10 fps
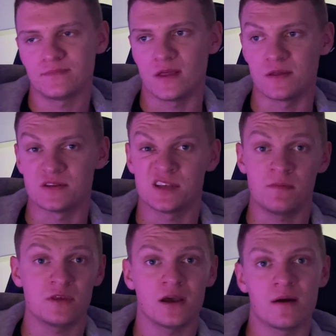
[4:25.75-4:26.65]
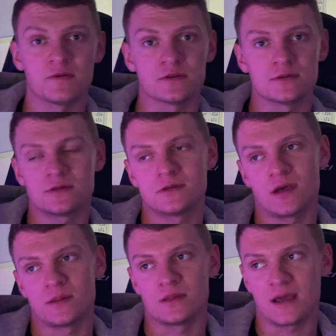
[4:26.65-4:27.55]
And then the same thing happens.
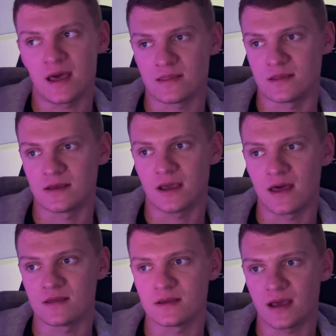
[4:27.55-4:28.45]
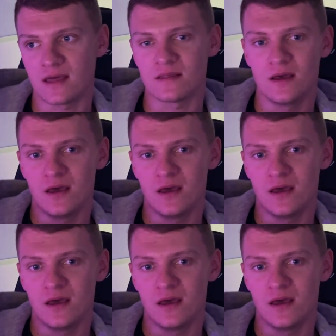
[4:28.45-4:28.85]
And then again, and again, and again,